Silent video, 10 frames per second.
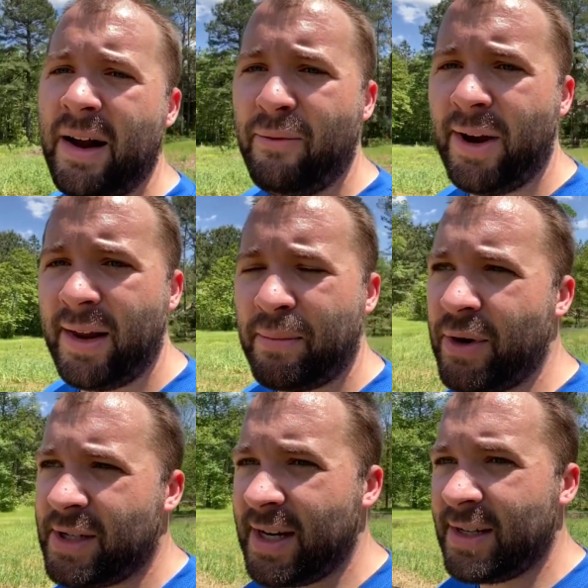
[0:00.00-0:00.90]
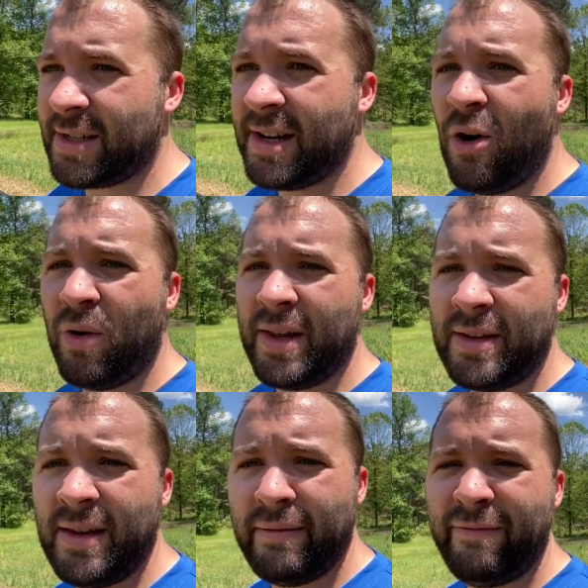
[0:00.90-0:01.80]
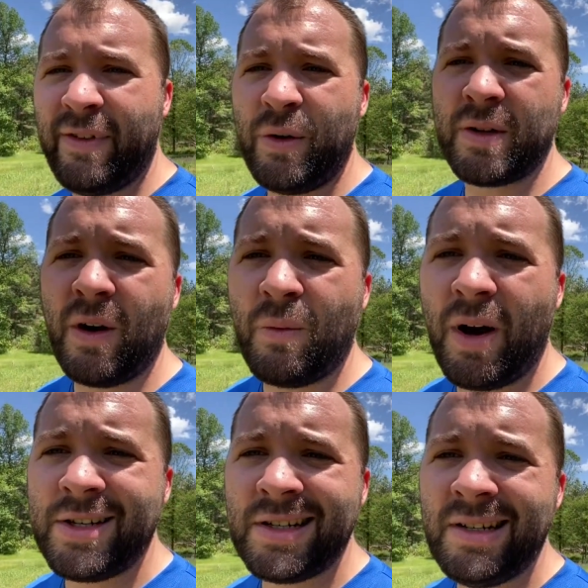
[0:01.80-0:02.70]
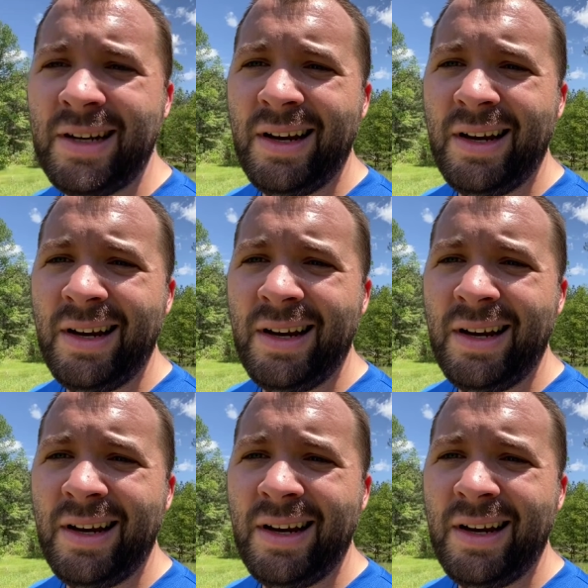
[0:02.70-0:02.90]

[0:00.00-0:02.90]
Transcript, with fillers: I really appreciate just knowing that, that folks are watching.